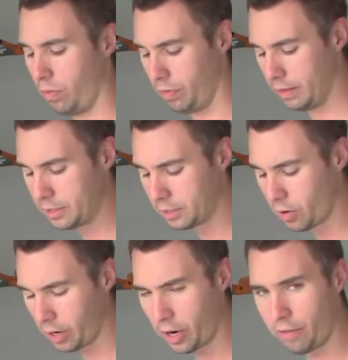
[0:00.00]
This is
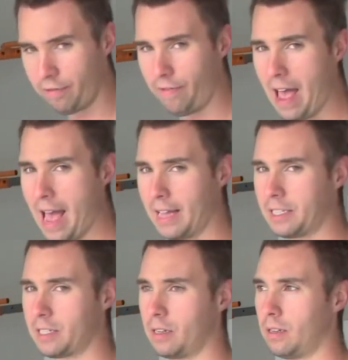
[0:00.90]
going to go
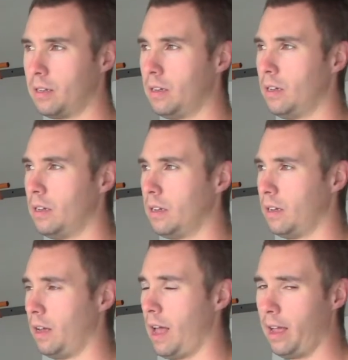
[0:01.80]
fast,
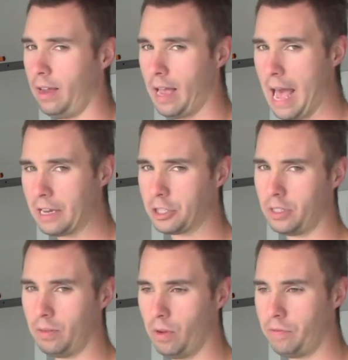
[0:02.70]
actually,
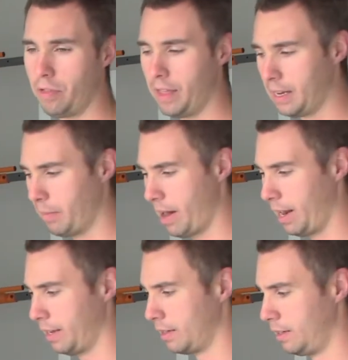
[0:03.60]
if you think about
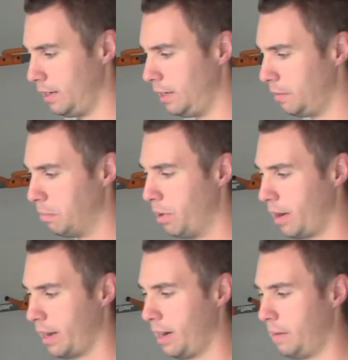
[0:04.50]
it,
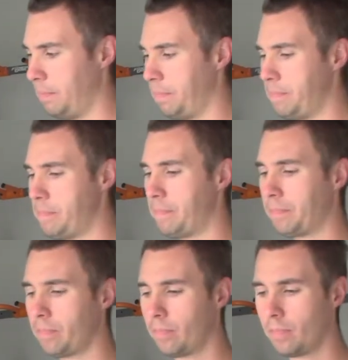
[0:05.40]
but
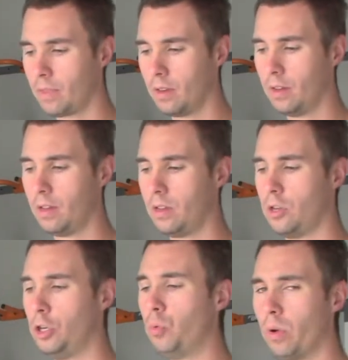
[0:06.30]

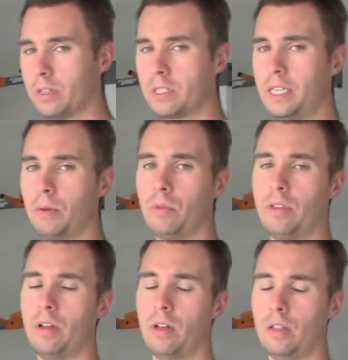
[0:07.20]
you want to stick with
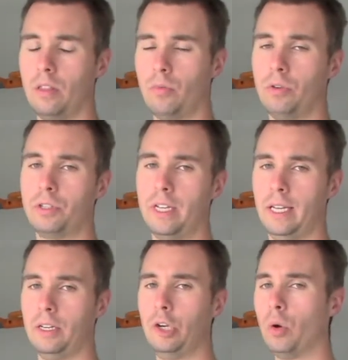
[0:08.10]
the
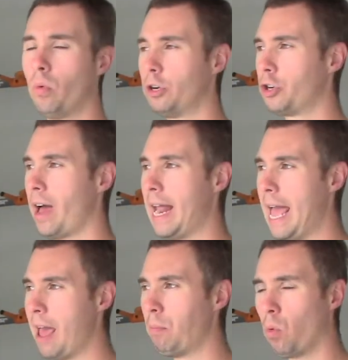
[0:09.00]
routine. You don't want to try to
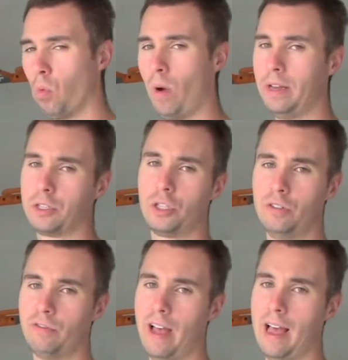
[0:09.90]
add more weights too
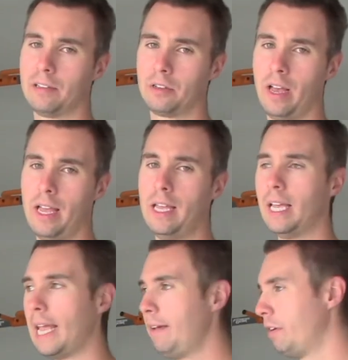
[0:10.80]
fast, okay?
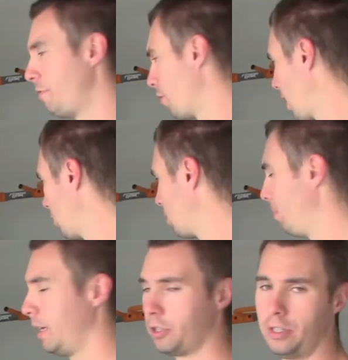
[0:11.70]
Even if you're able to
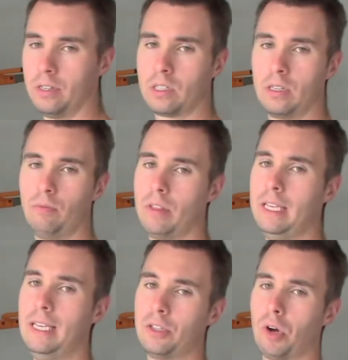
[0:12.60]
bench this with
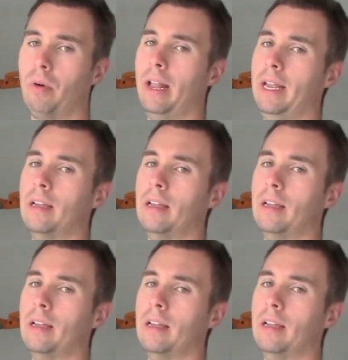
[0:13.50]
ease already.